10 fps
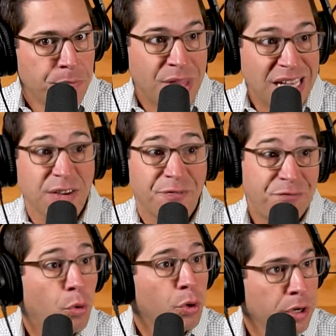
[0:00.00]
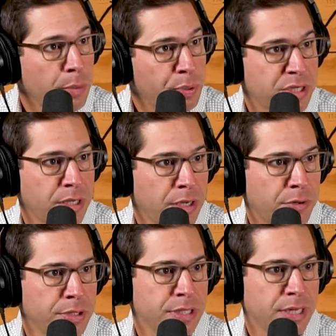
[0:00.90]
That's a 400%
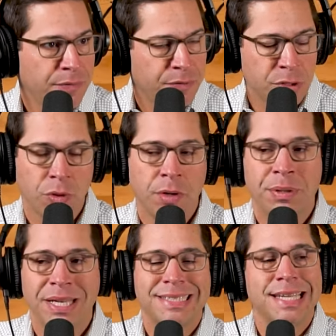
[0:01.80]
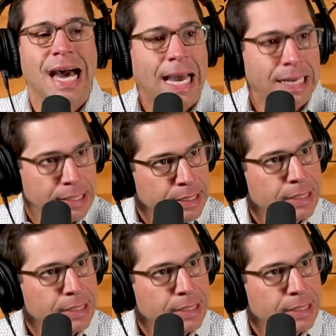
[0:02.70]
increase in inventory, but not.